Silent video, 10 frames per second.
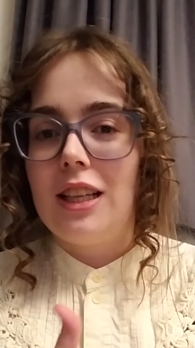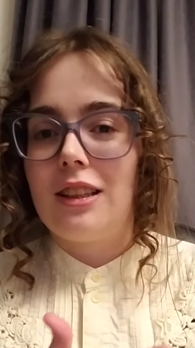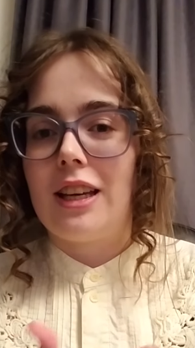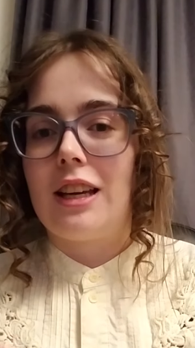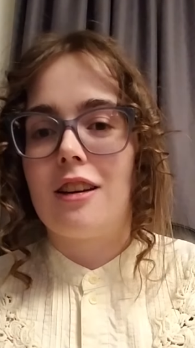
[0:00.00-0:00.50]

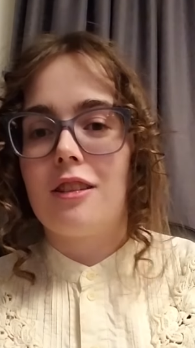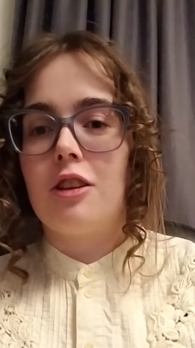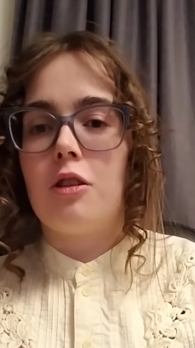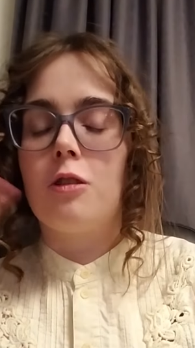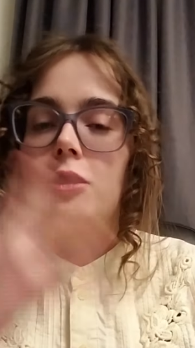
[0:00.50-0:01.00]
like
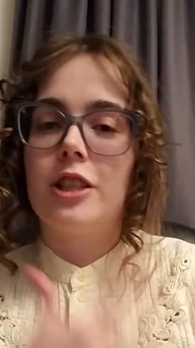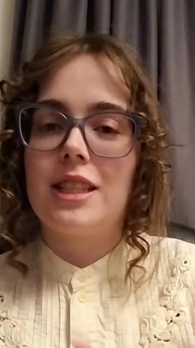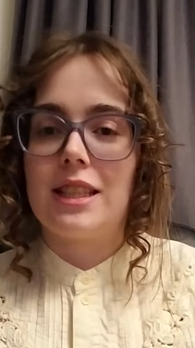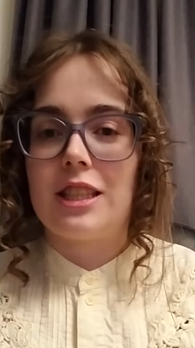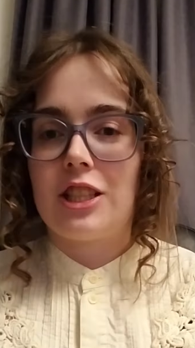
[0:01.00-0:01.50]
the older
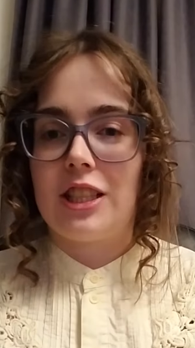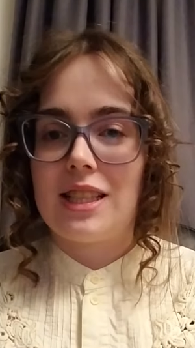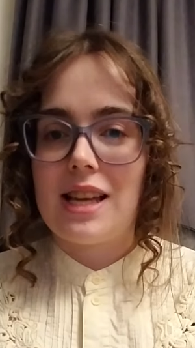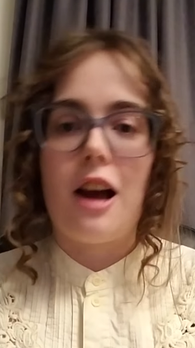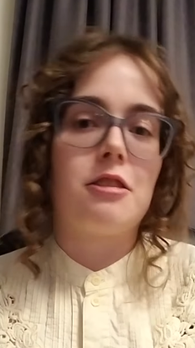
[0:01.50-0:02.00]

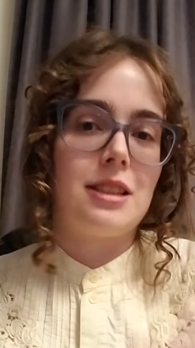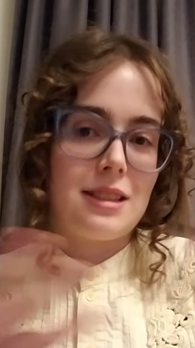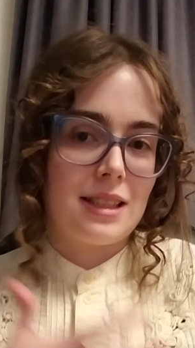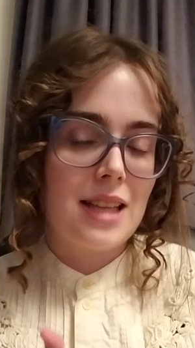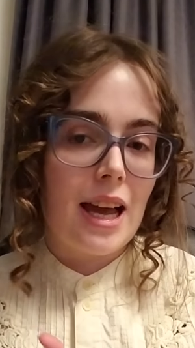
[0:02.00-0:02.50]
sisters out in
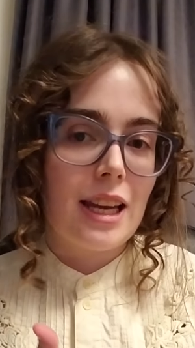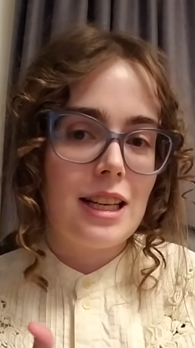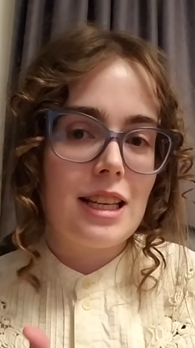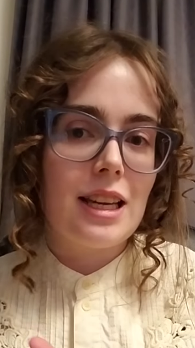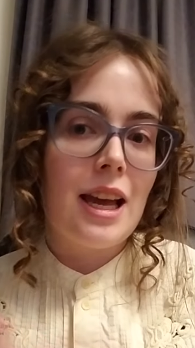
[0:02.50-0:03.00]

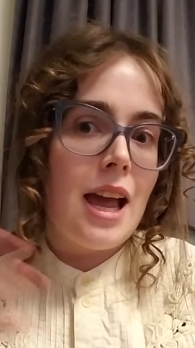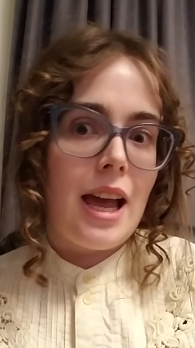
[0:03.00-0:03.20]
society,